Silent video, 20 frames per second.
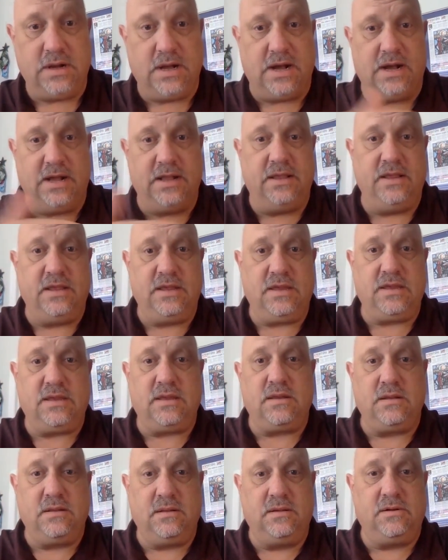on
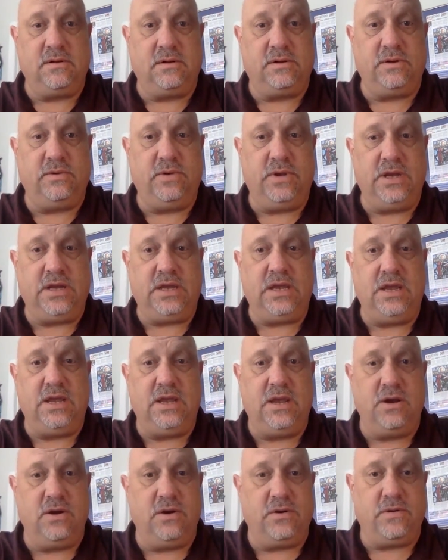this little doohickey
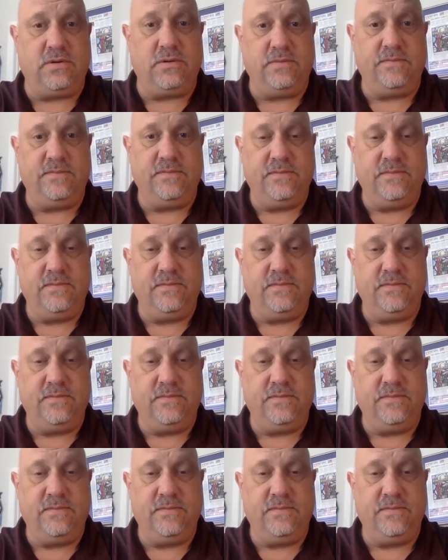here,